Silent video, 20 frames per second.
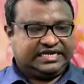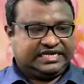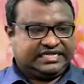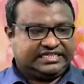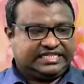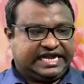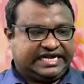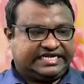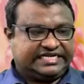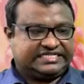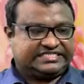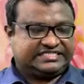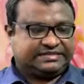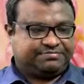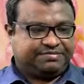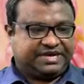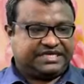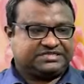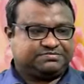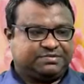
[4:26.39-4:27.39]
that is the
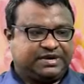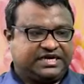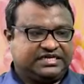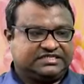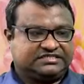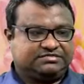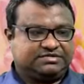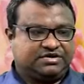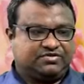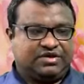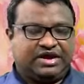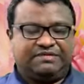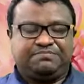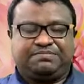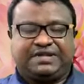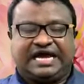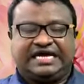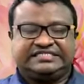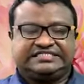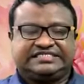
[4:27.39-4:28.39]
past participle one
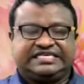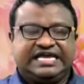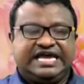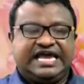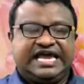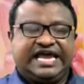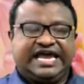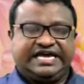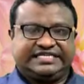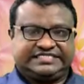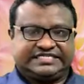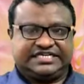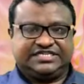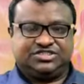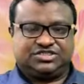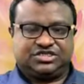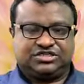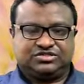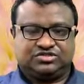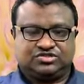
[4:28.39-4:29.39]
plus
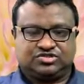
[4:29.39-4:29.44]
extension.